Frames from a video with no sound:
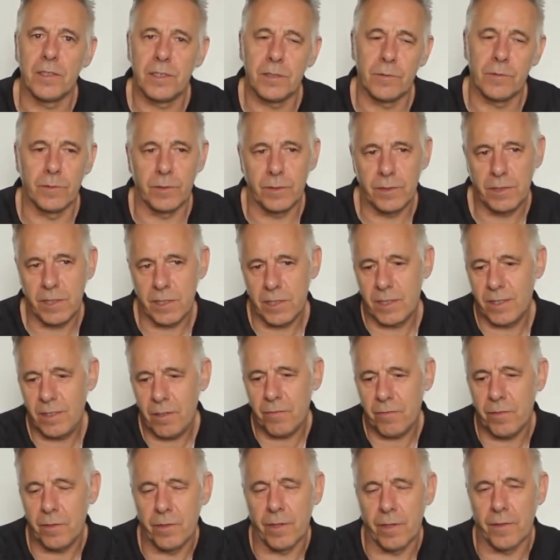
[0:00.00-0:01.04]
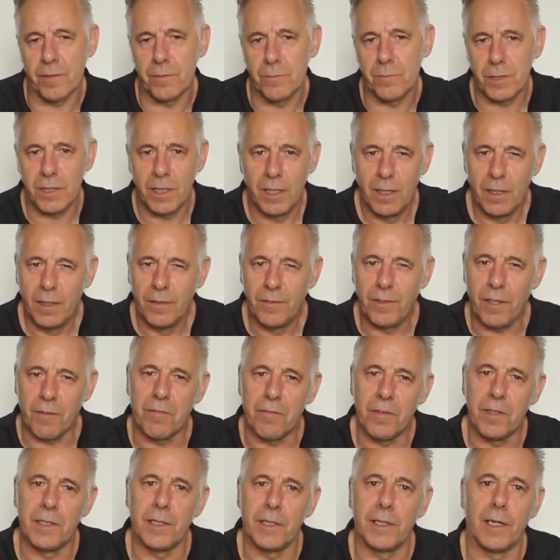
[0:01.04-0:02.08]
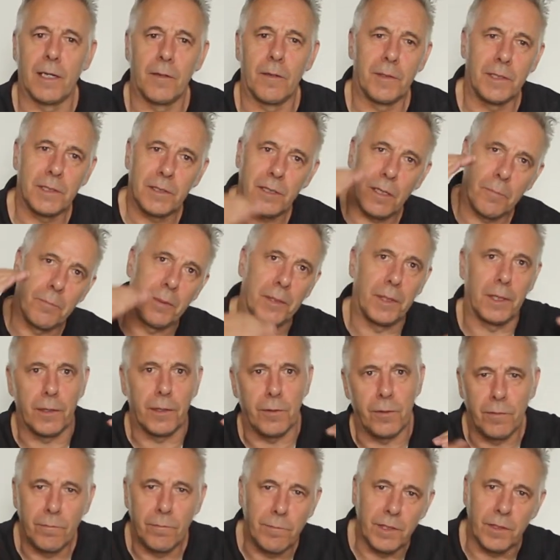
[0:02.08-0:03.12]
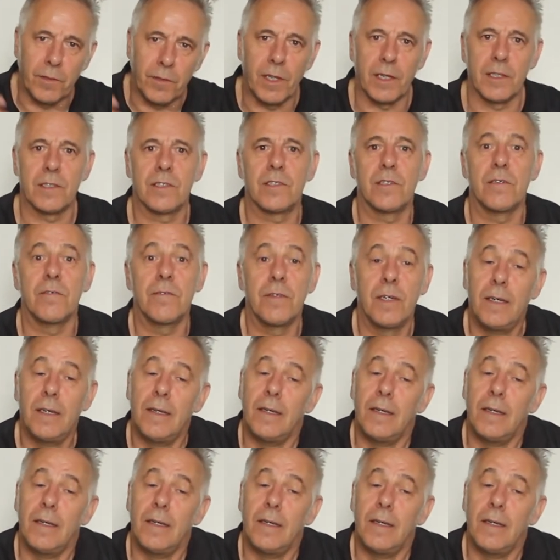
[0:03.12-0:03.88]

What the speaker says: So just different rhythms, different dynamics, up and down, you know, that stuff.